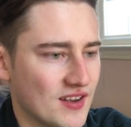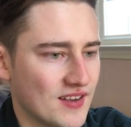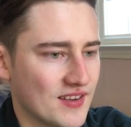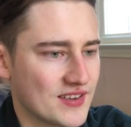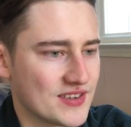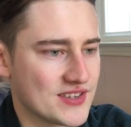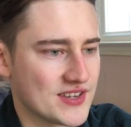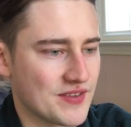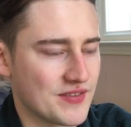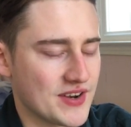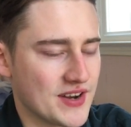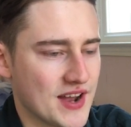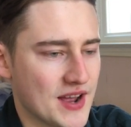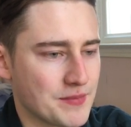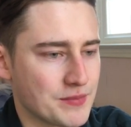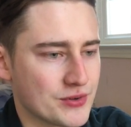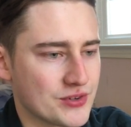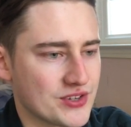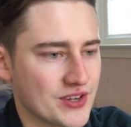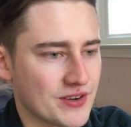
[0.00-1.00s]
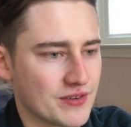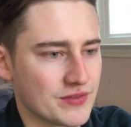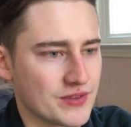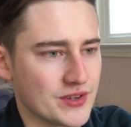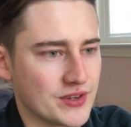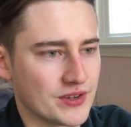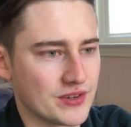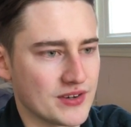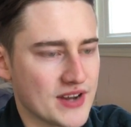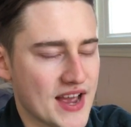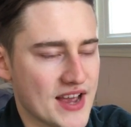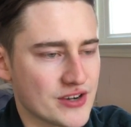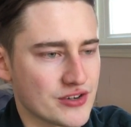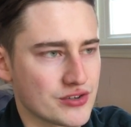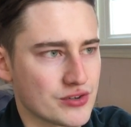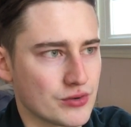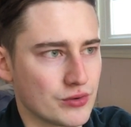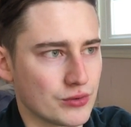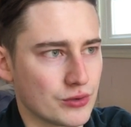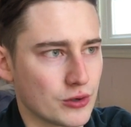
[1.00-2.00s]
79% of the
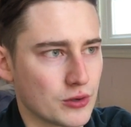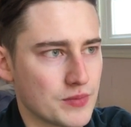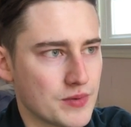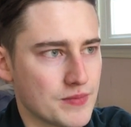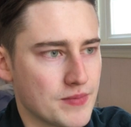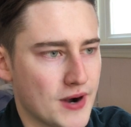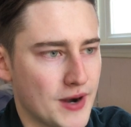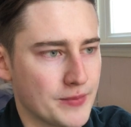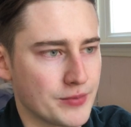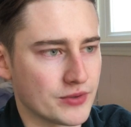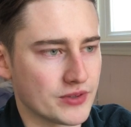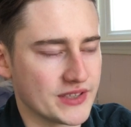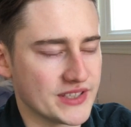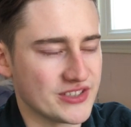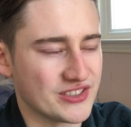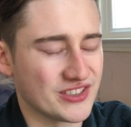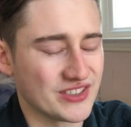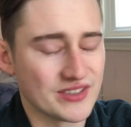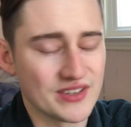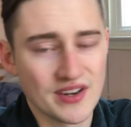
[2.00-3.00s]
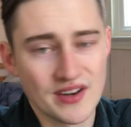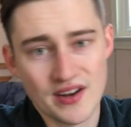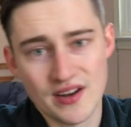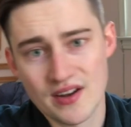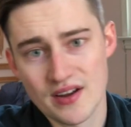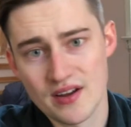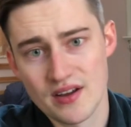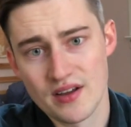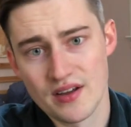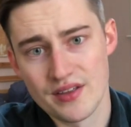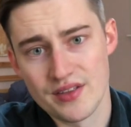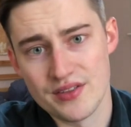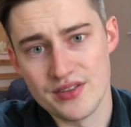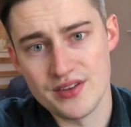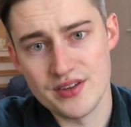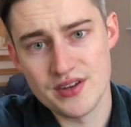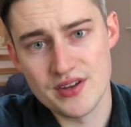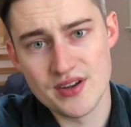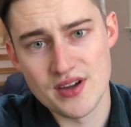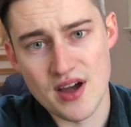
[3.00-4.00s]
national urban population.
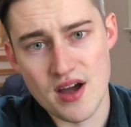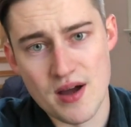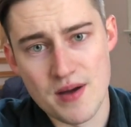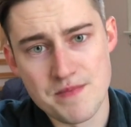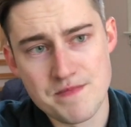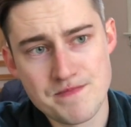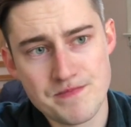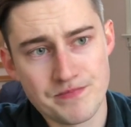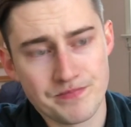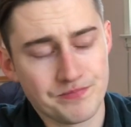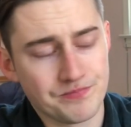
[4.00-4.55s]
The um,